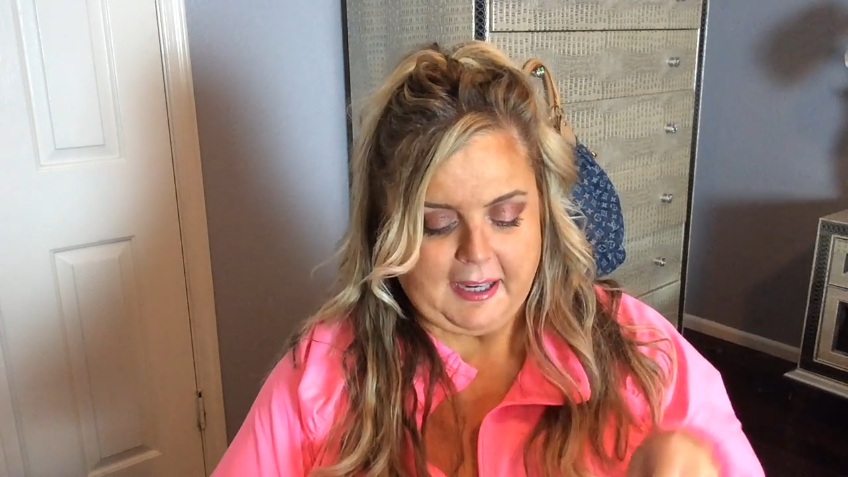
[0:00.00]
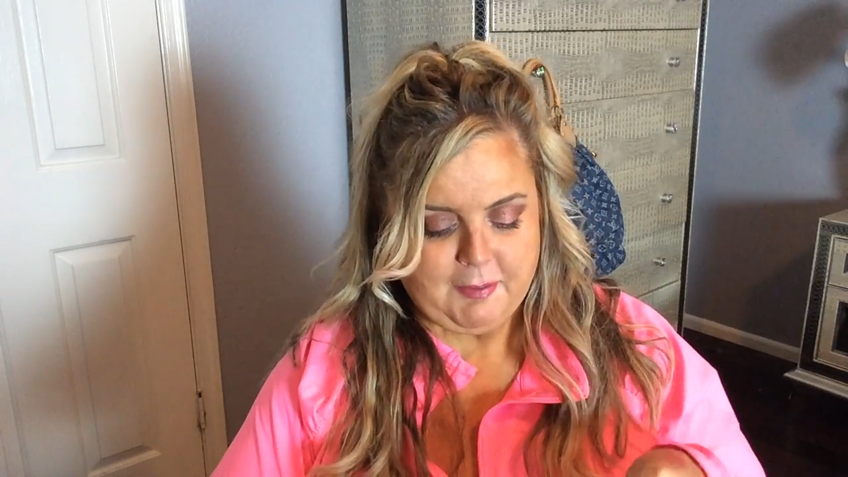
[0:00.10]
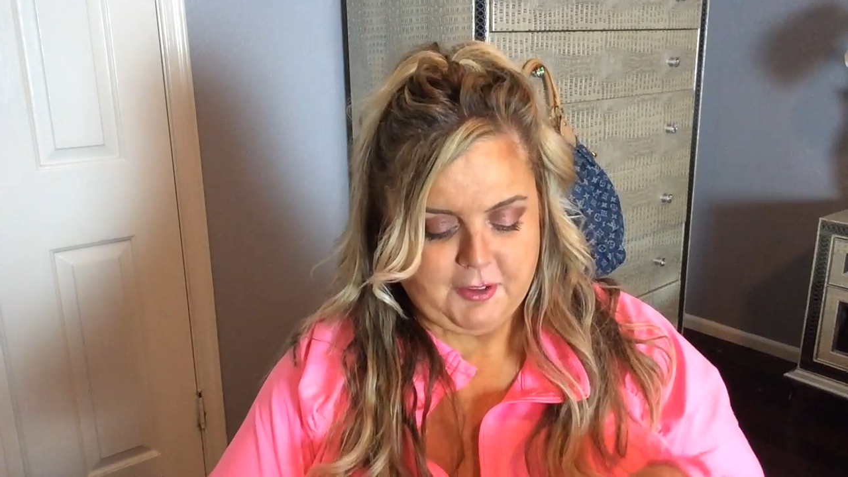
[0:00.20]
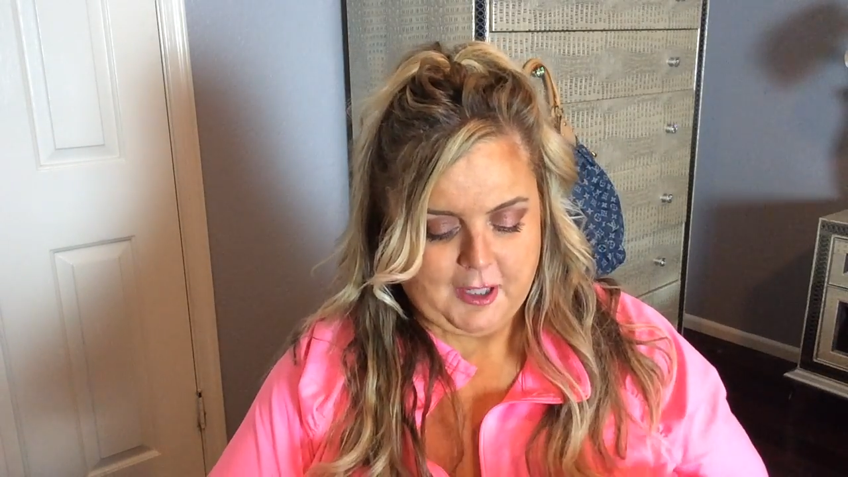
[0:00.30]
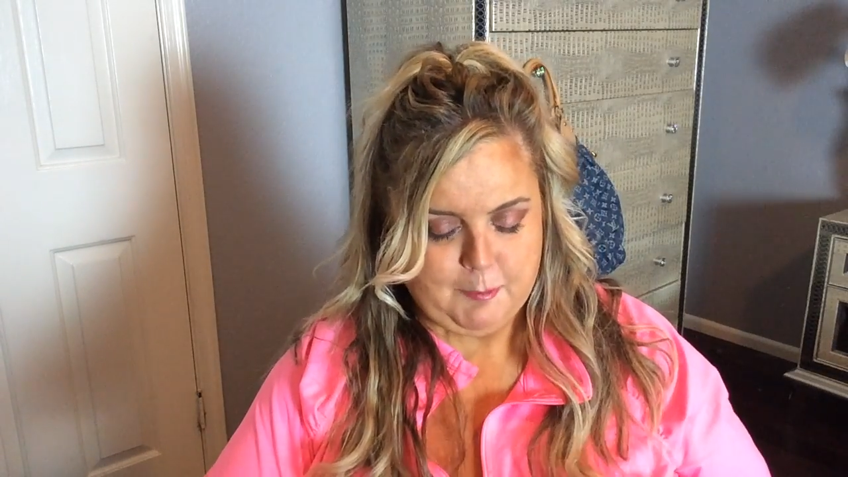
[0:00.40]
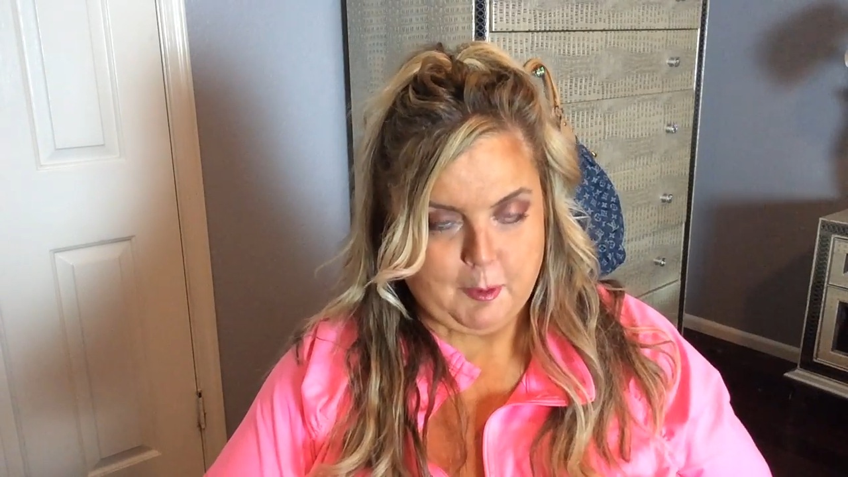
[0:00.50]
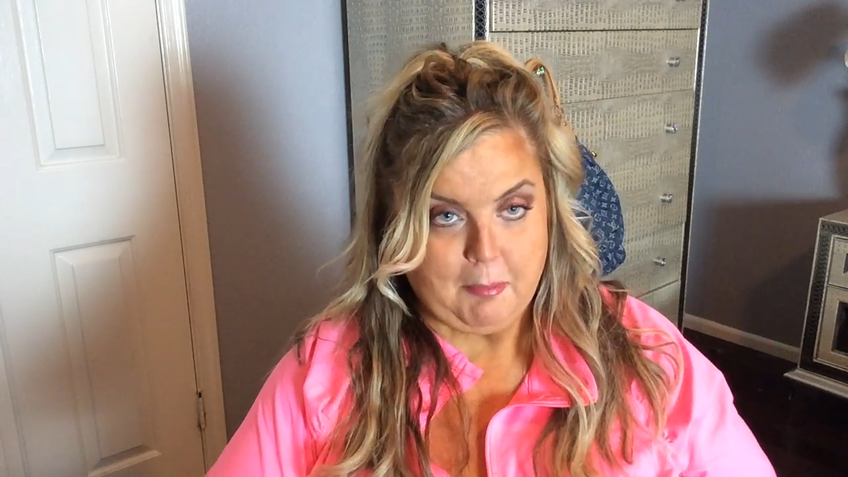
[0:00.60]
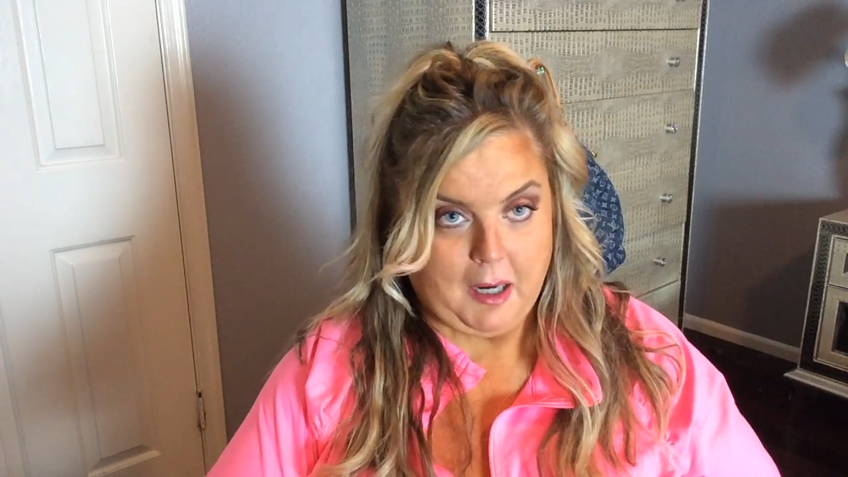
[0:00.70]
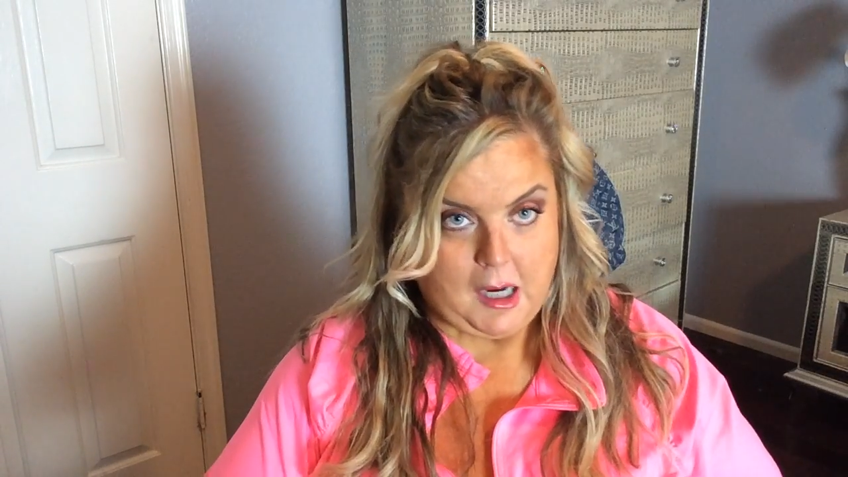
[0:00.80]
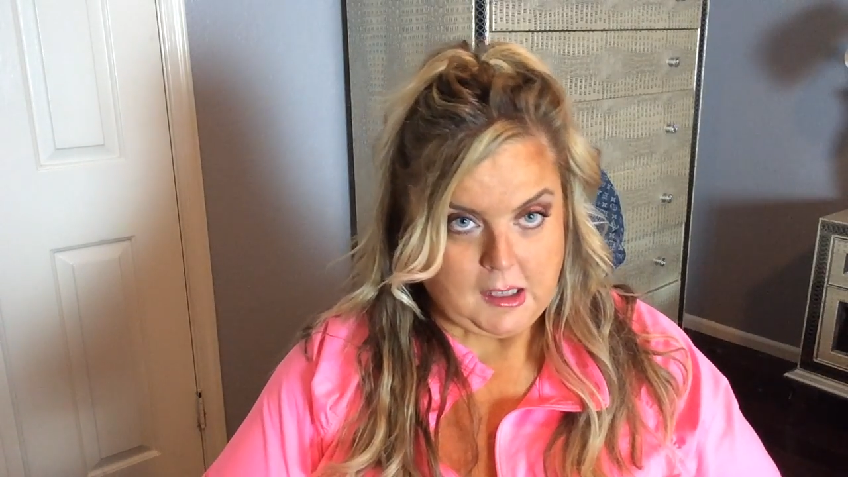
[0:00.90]
half the time in
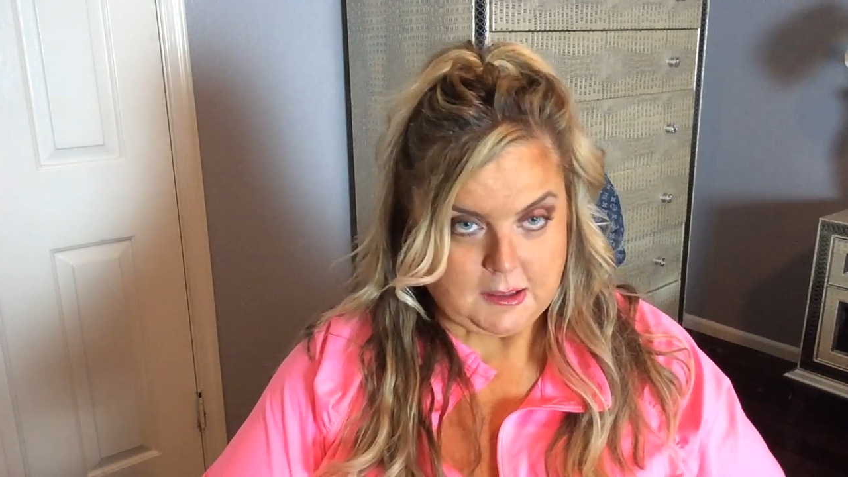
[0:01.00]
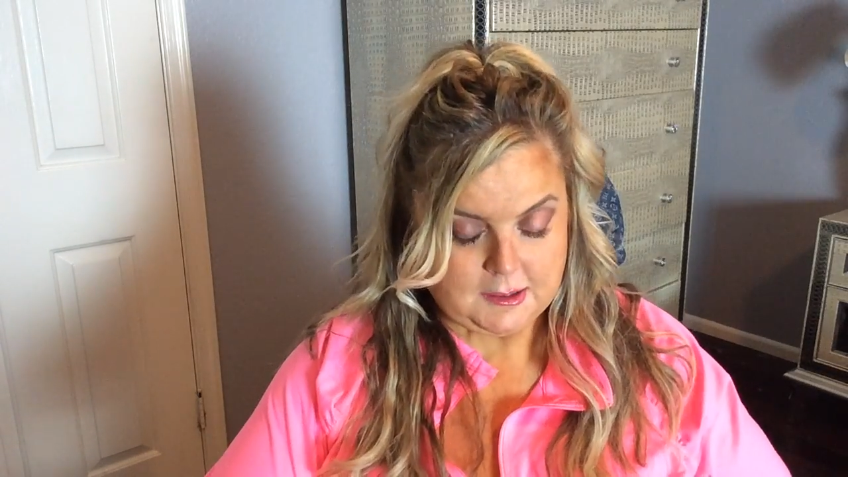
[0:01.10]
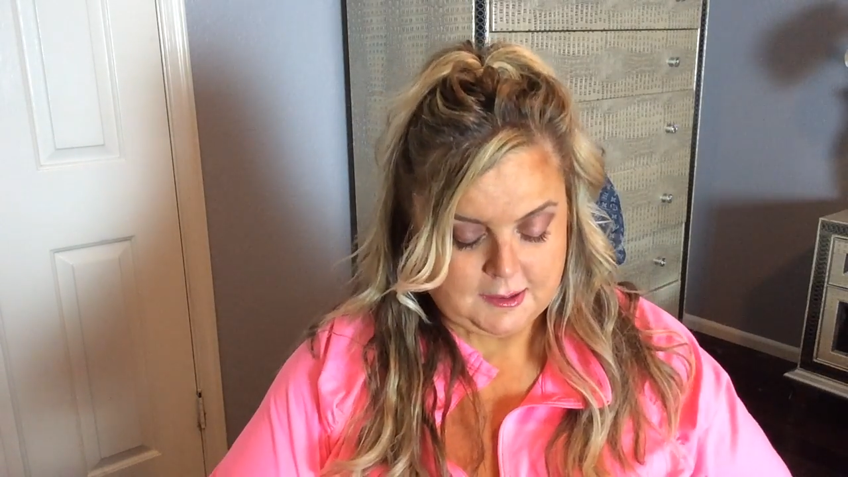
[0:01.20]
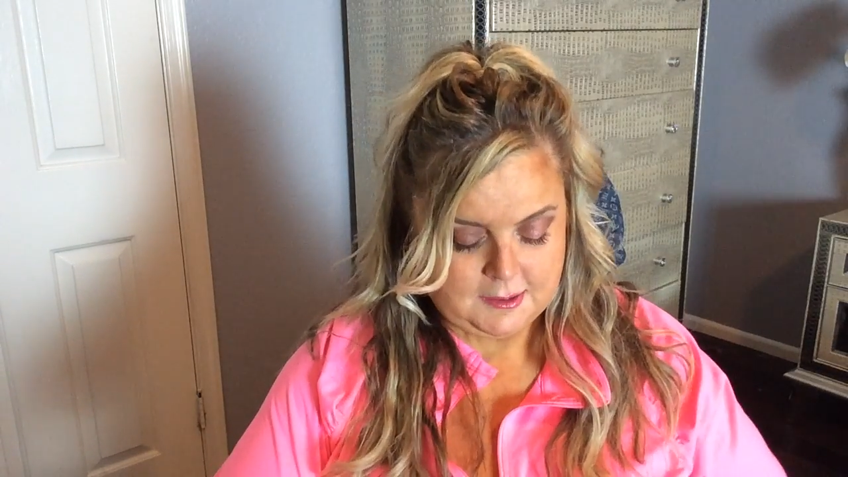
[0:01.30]
a box.